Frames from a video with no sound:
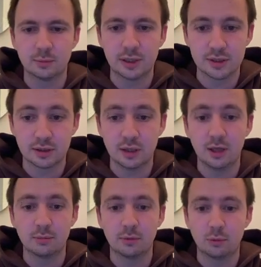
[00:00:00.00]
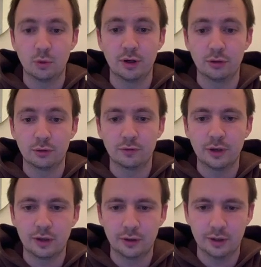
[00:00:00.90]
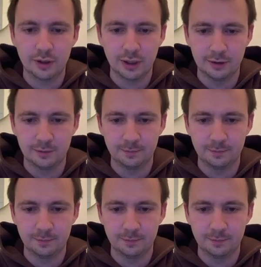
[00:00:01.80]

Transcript: pleasant game where you're far ahead.